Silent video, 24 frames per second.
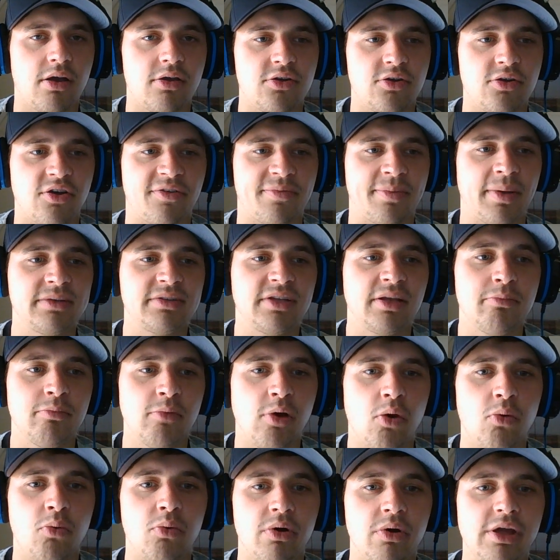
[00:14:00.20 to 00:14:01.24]
You're expecting
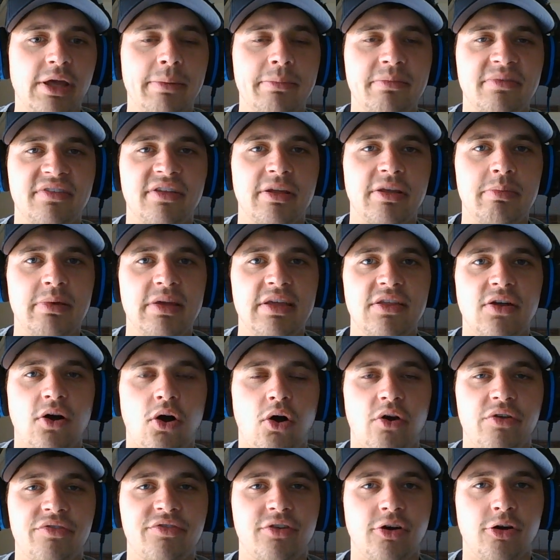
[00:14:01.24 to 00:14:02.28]
Mo Williams to be the
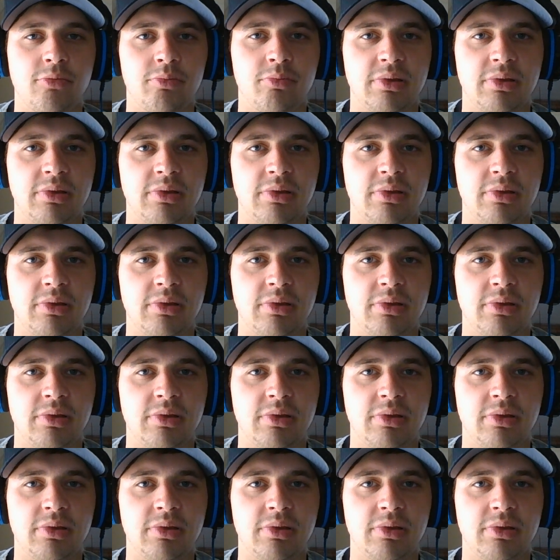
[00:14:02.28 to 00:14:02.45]
all-star